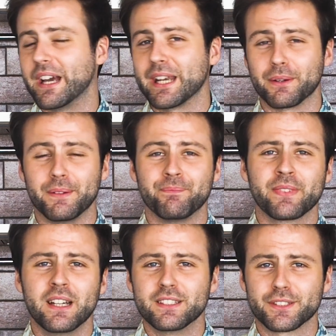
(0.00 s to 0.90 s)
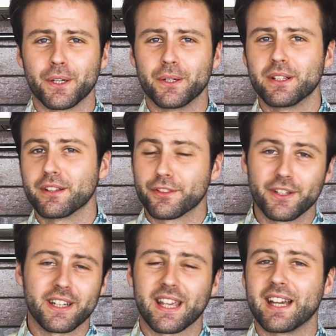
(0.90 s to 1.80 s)
Anyway, so
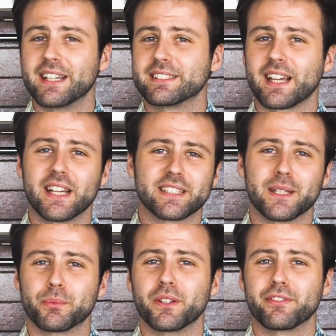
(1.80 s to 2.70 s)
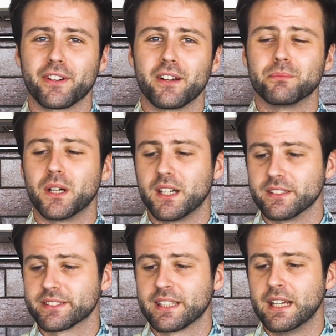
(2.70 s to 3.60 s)
30 Ks, 18.5
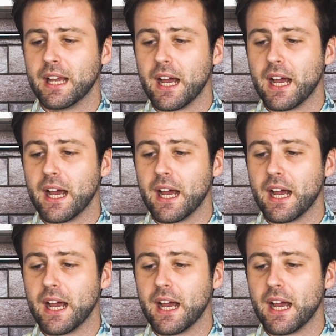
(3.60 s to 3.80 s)
miles.